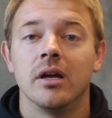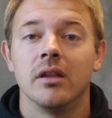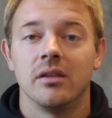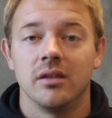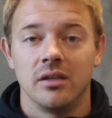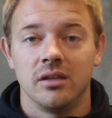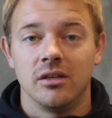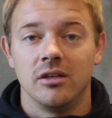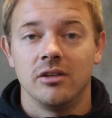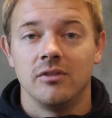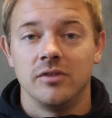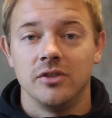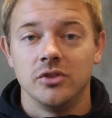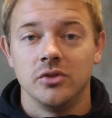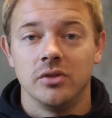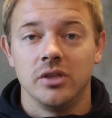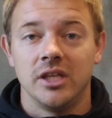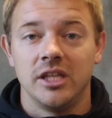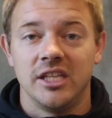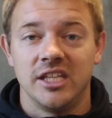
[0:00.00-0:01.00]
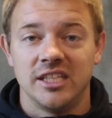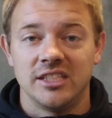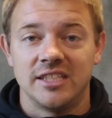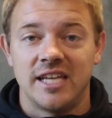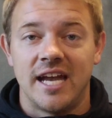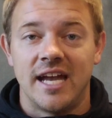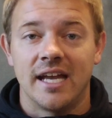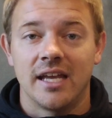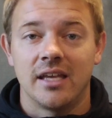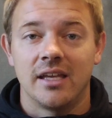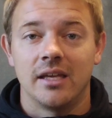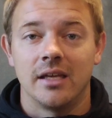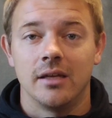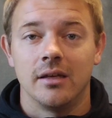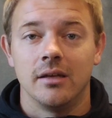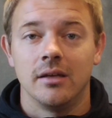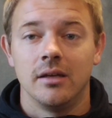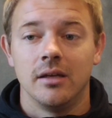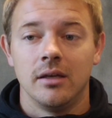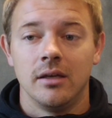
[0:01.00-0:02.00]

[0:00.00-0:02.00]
I think, individually in the attack, and